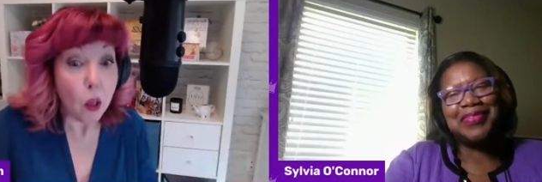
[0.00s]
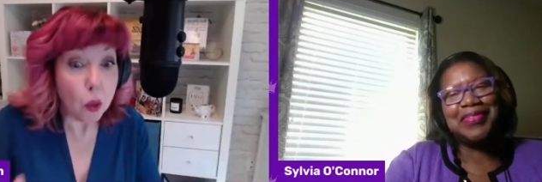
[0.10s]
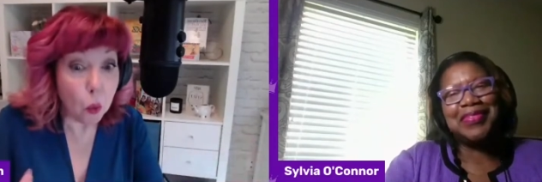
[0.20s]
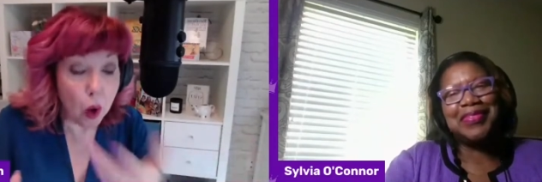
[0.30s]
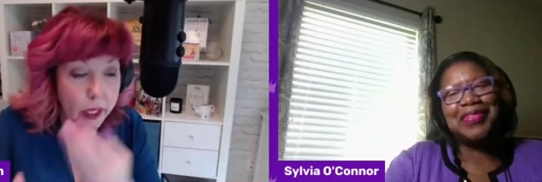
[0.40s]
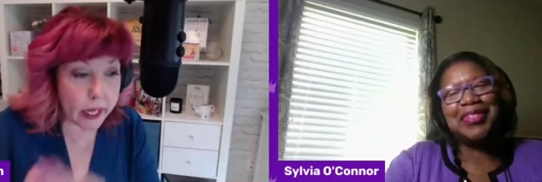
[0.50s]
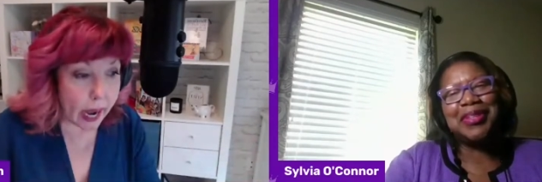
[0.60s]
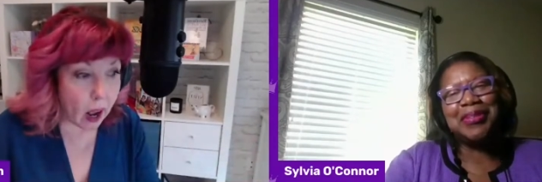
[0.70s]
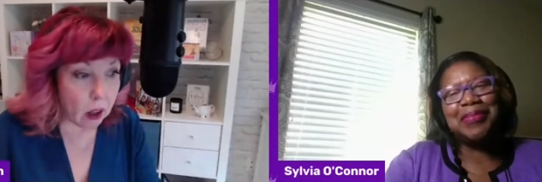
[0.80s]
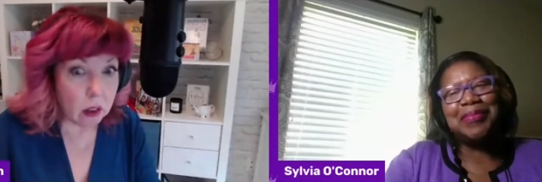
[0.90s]
Speaker 1: The one
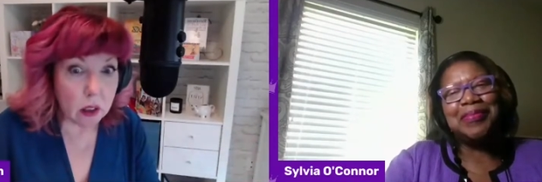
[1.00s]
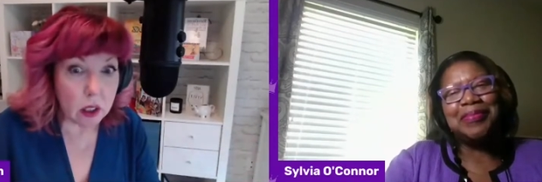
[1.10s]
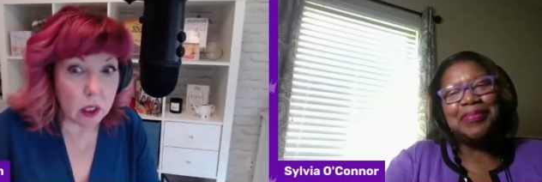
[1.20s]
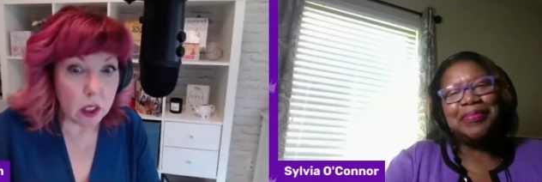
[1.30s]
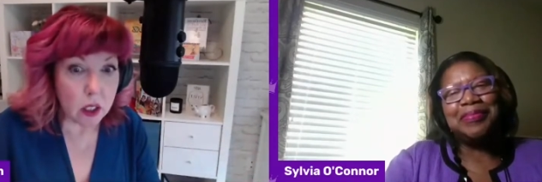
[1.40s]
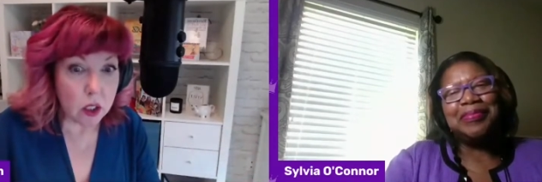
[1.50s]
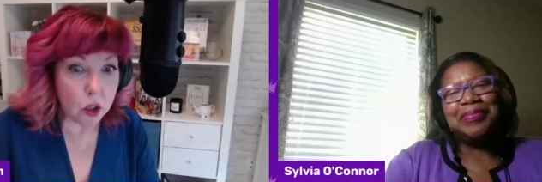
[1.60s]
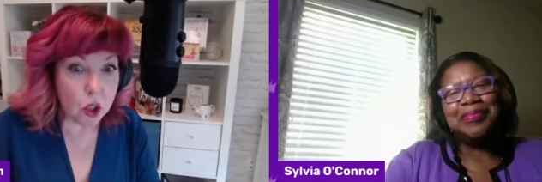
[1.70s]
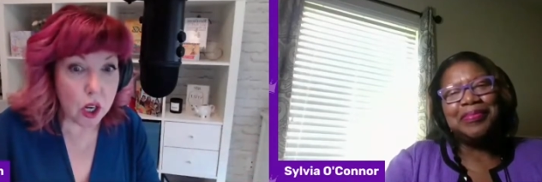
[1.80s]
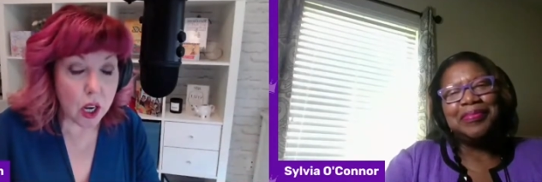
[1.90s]
gal,
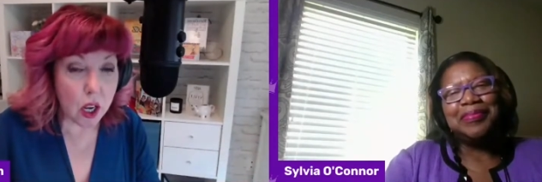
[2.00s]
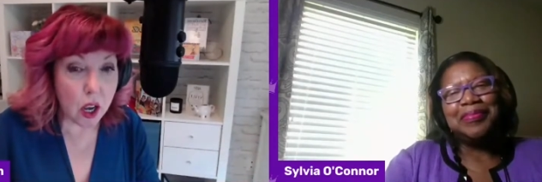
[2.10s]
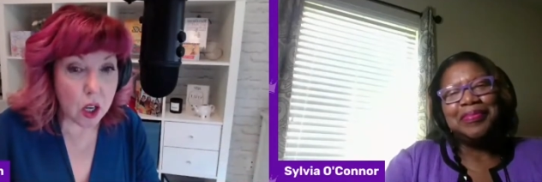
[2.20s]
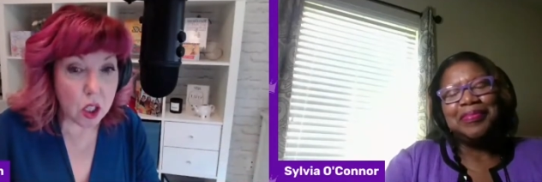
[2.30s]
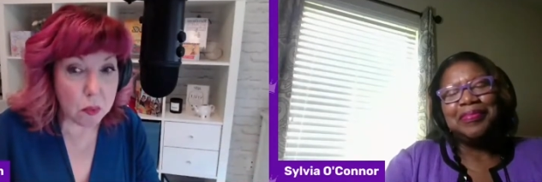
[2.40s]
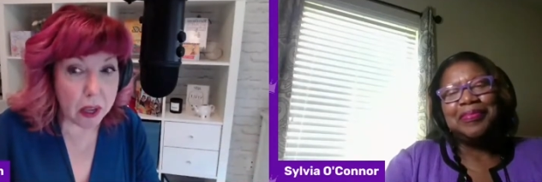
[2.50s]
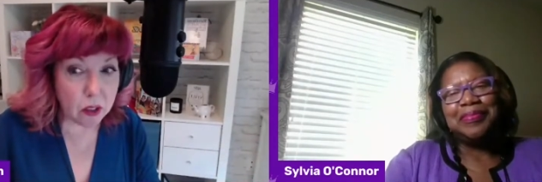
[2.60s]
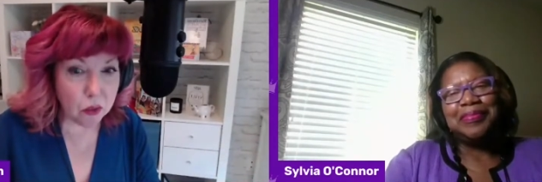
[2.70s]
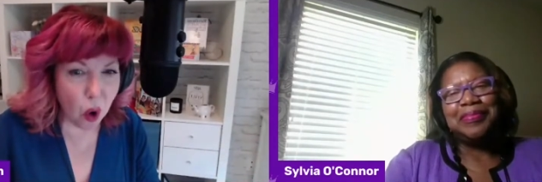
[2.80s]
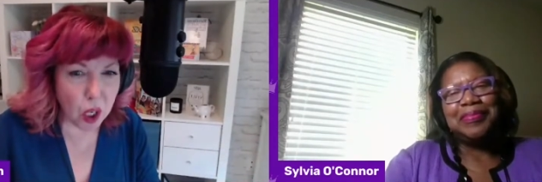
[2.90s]
she
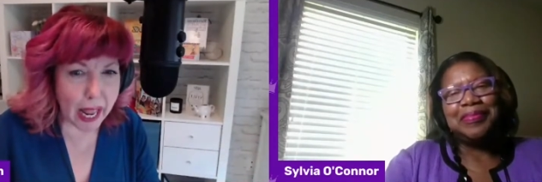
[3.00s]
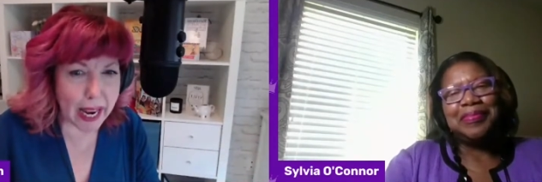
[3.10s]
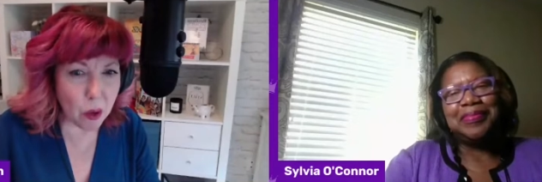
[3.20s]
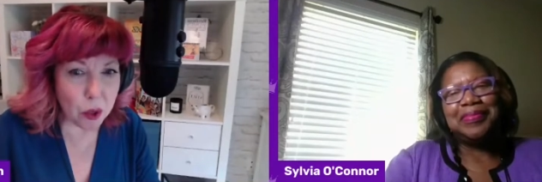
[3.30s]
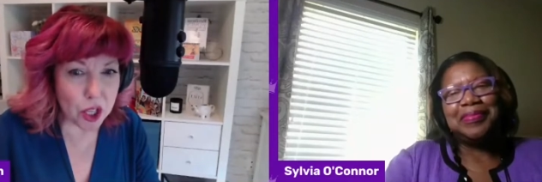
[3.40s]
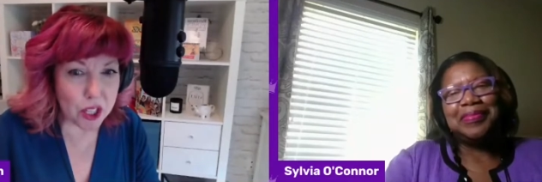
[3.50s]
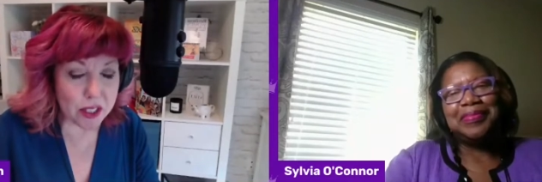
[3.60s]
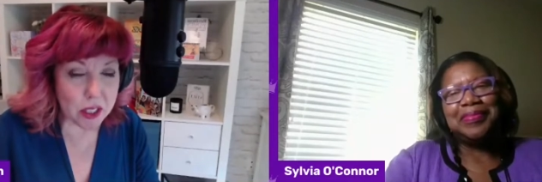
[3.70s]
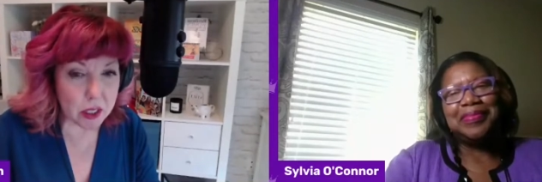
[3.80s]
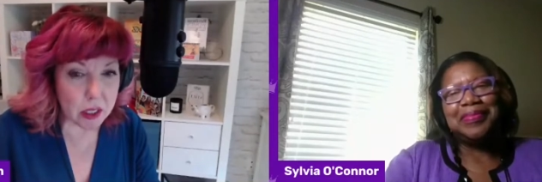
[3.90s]
speaks four
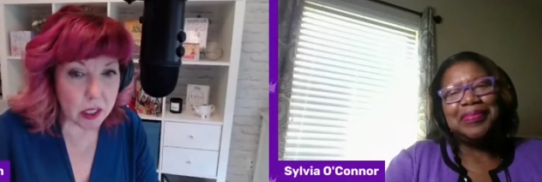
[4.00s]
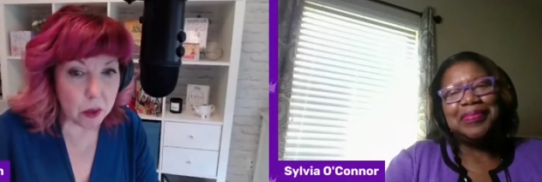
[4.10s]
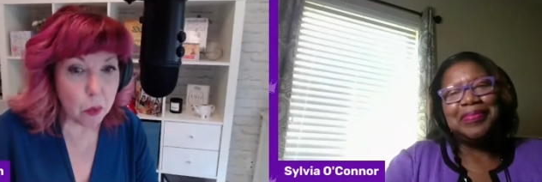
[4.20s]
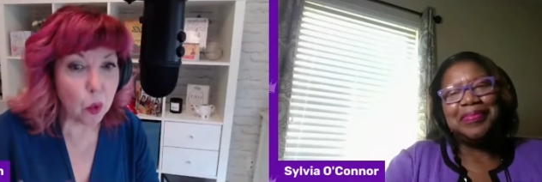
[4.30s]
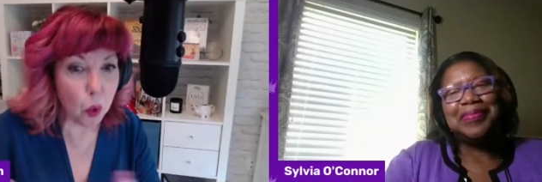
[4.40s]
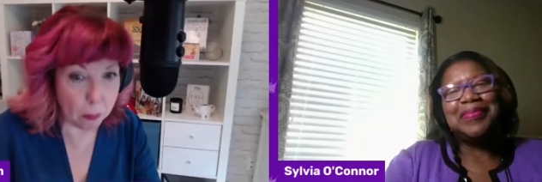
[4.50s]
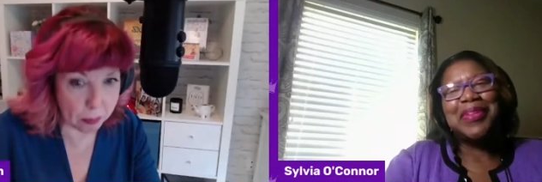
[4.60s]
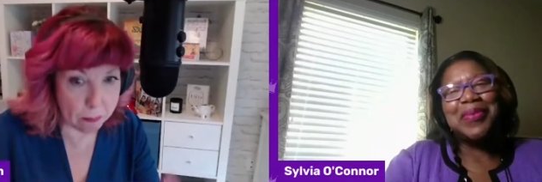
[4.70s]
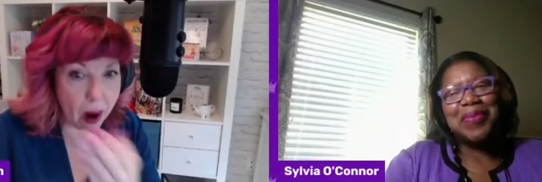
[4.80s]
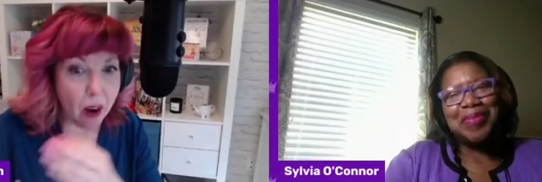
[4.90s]
languages, grew up
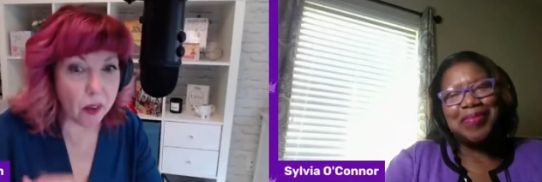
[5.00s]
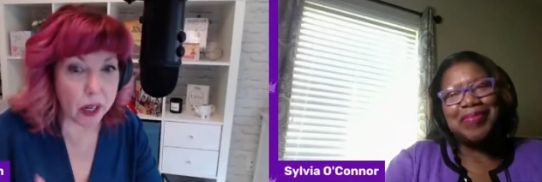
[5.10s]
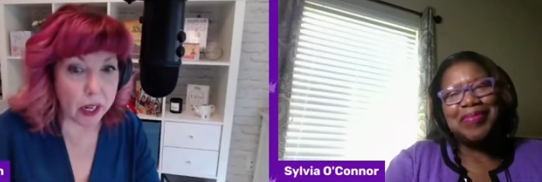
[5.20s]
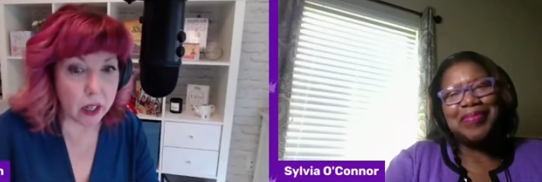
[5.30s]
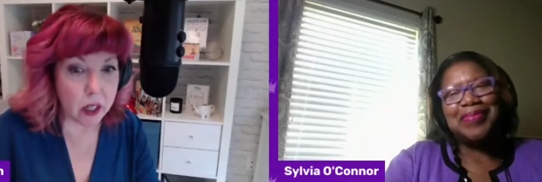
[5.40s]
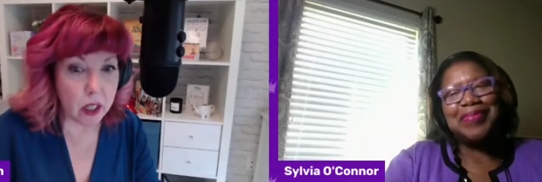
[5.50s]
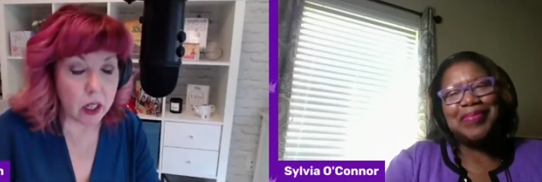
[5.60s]
in poverty,